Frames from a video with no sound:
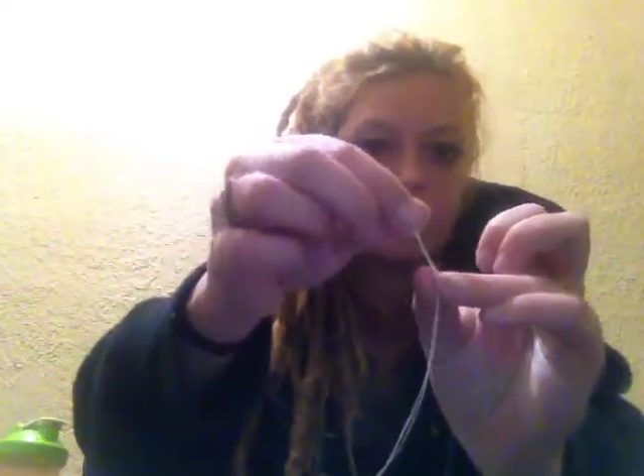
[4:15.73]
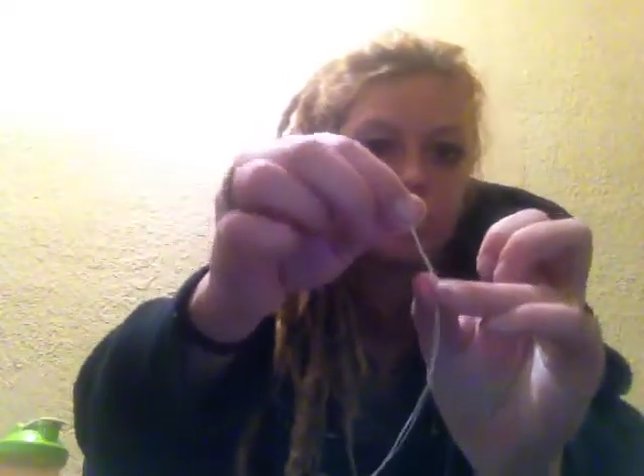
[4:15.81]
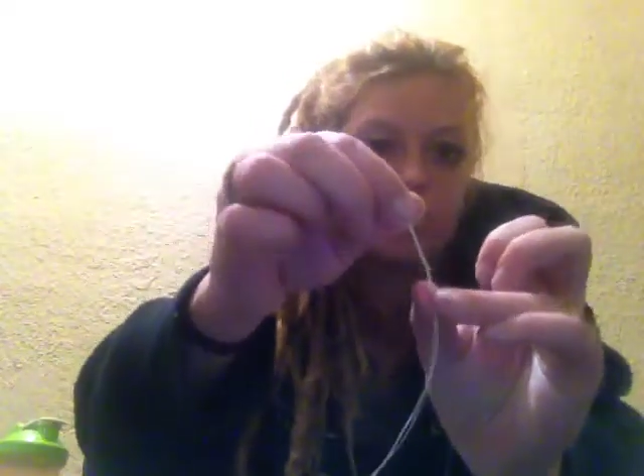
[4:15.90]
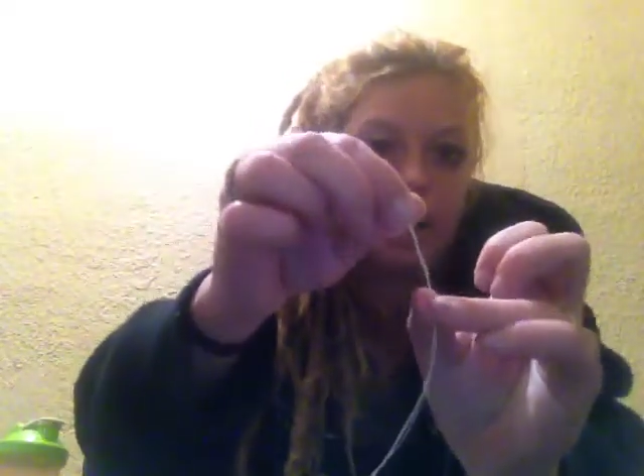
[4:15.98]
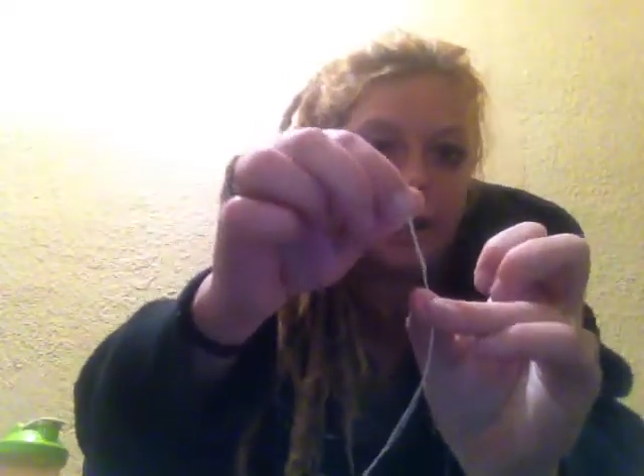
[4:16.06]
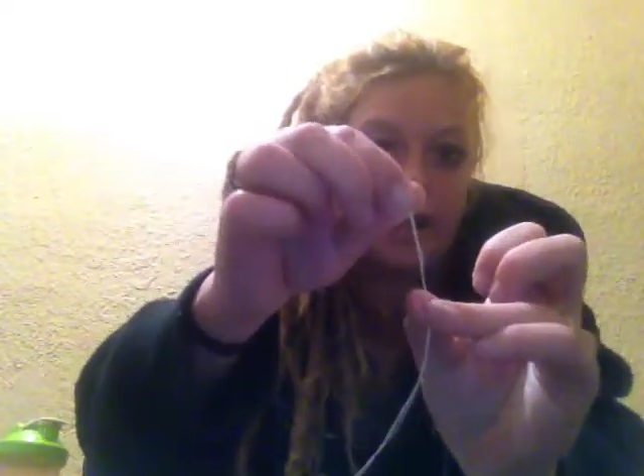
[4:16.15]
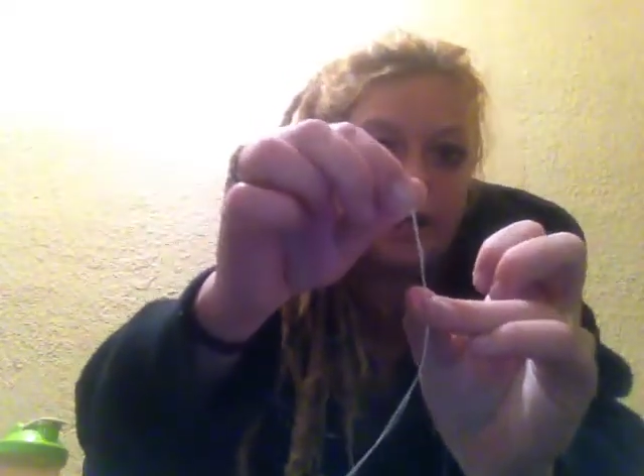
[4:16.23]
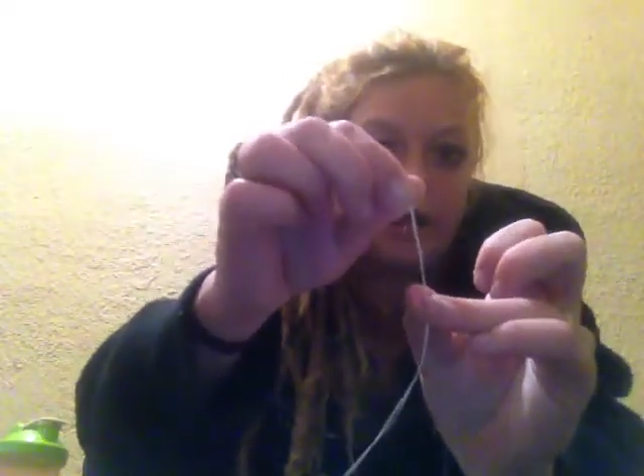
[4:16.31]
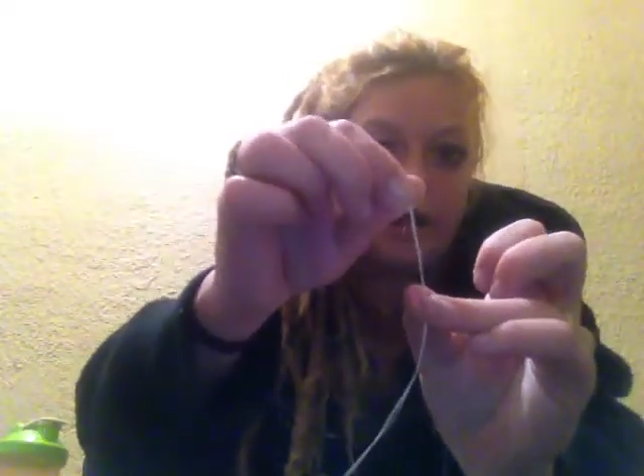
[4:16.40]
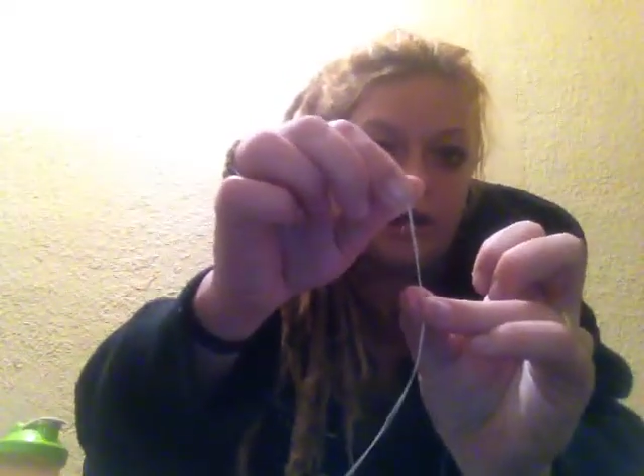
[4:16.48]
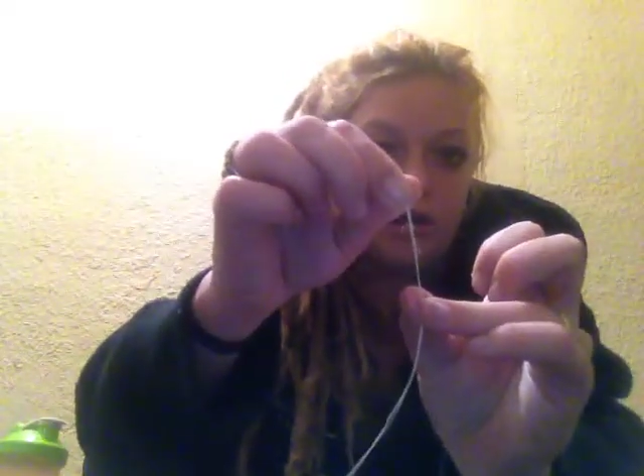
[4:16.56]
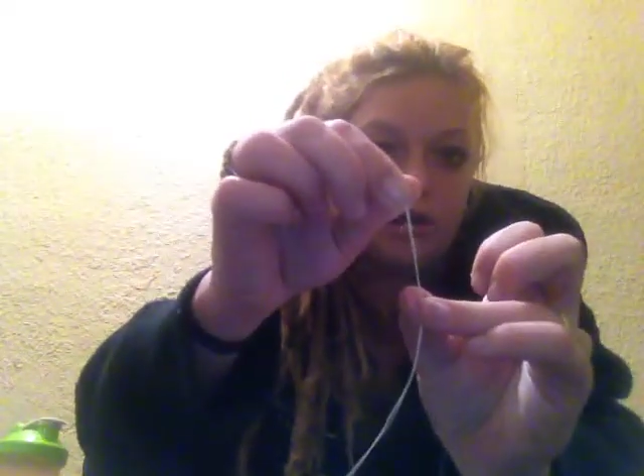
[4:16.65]
tie it
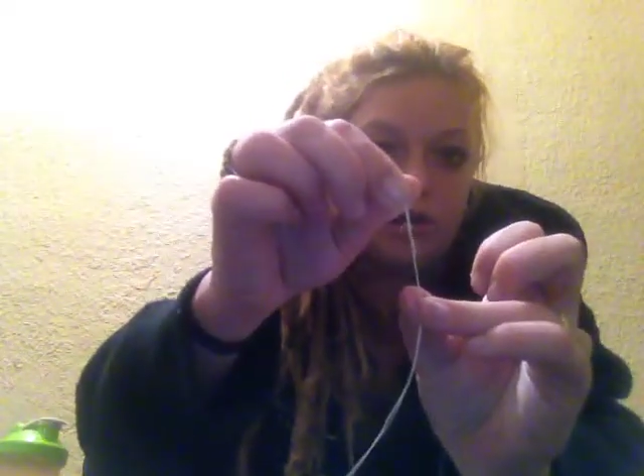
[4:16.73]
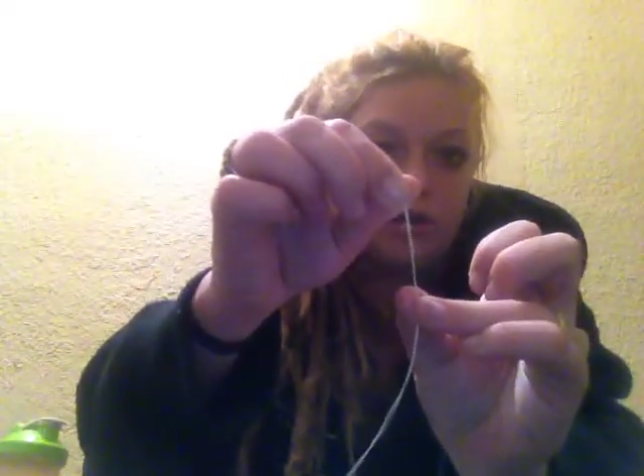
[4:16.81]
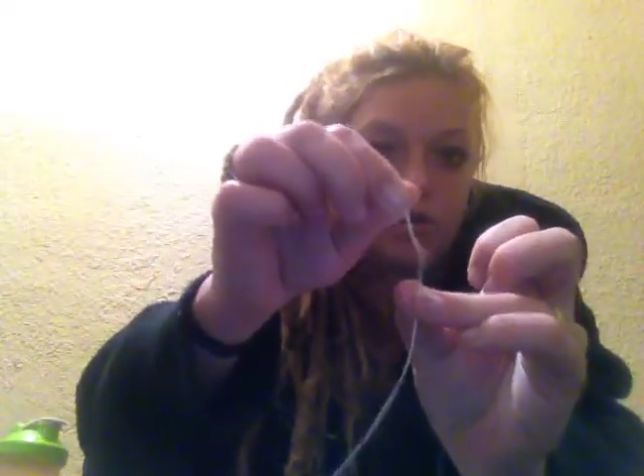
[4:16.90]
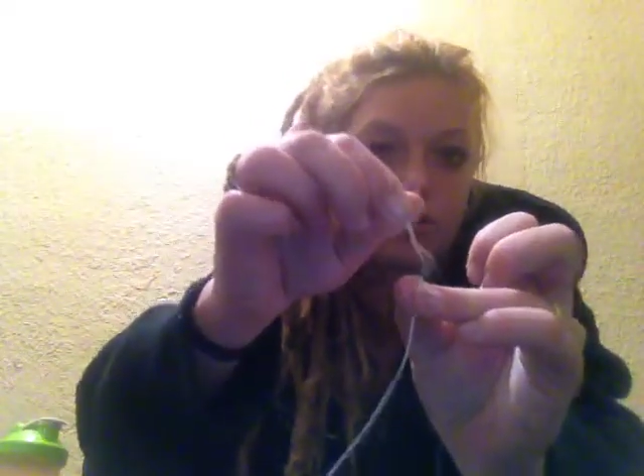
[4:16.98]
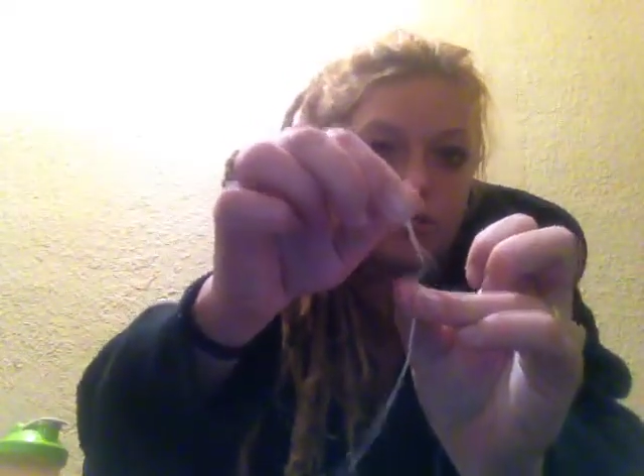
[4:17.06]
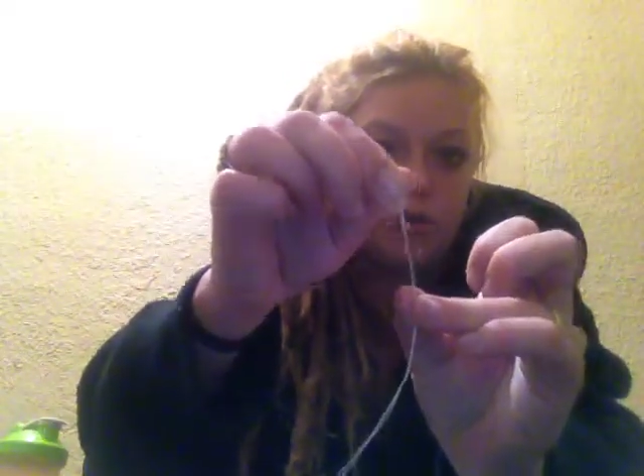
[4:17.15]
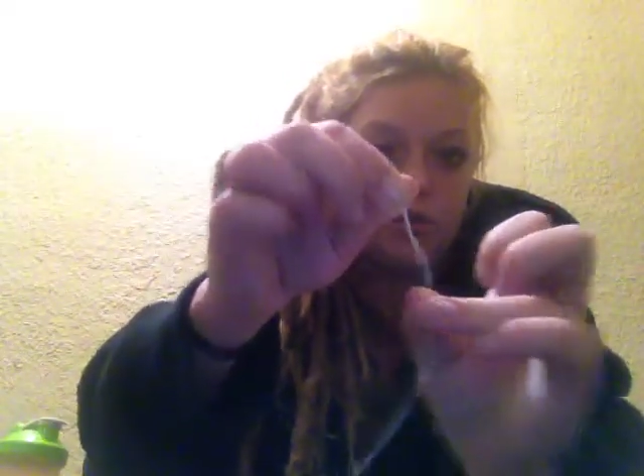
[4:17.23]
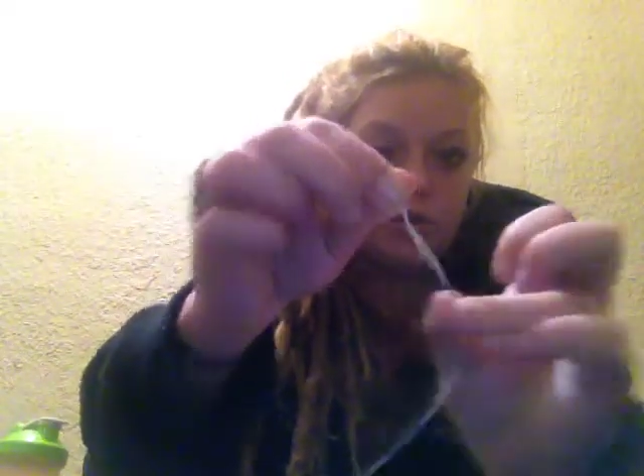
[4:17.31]
in 2